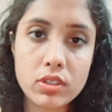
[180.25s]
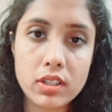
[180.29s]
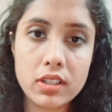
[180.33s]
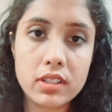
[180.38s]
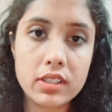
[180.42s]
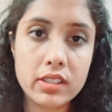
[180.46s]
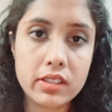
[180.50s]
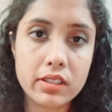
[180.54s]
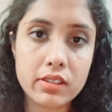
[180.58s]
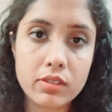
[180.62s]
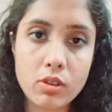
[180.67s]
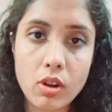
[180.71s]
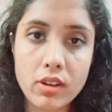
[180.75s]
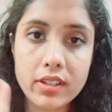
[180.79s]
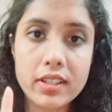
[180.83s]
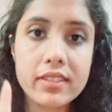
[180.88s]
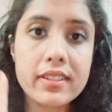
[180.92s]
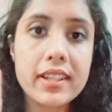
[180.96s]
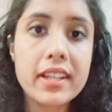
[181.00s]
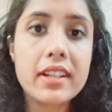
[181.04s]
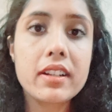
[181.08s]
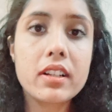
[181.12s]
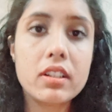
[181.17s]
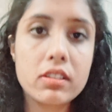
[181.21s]
year, not a
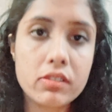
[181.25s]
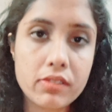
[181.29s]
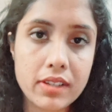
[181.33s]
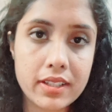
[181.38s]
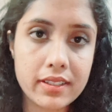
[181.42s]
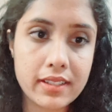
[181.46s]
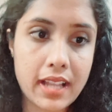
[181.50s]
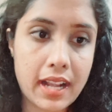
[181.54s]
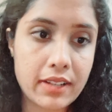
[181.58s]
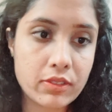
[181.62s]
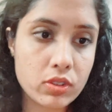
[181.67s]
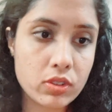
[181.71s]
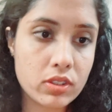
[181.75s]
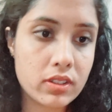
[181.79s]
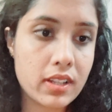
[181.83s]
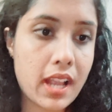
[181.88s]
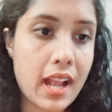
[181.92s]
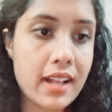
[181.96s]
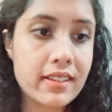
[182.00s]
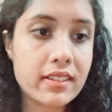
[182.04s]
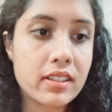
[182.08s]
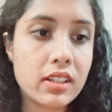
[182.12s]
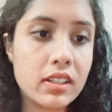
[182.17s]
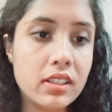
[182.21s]
single transaction.
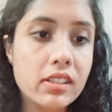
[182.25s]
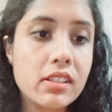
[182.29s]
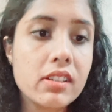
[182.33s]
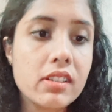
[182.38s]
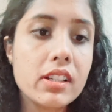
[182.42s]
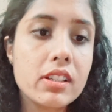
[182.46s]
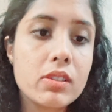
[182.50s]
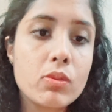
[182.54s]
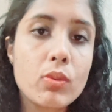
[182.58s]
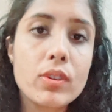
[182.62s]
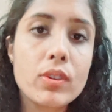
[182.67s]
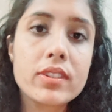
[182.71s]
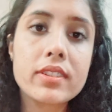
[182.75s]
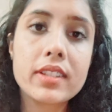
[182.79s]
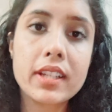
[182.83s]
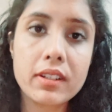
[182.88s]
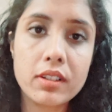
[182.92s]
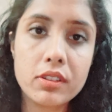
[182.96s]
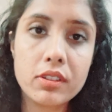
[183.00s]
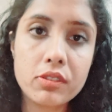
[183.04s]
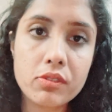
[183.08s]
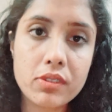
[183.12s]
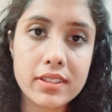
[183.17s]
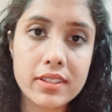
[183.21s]
As earlier, it was
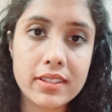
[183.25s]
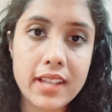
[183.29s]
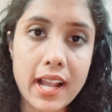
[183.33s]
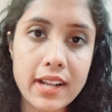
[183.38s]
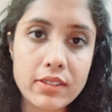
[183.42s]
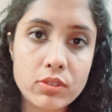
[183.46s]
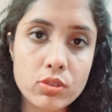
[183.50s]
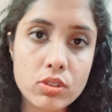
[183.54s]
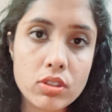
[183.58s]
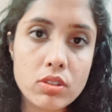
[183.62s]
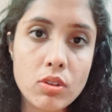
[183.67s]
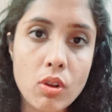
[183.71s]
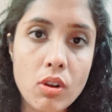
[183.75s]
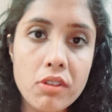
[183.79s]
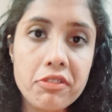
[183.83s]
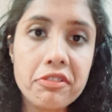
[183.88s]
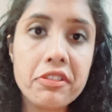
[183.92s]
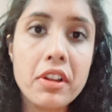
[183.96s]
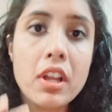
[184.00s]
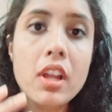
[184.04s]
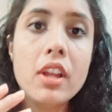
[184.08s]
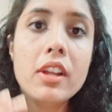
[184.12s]
single transaction of